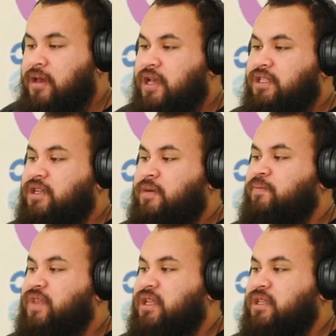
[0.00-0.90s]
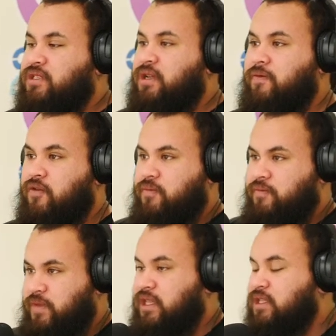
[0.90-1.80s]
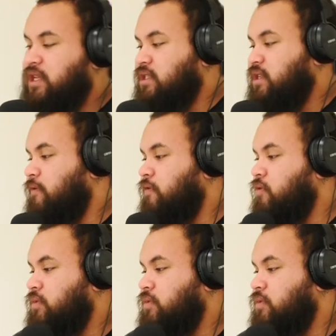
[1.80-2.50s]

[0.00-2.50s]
In some form.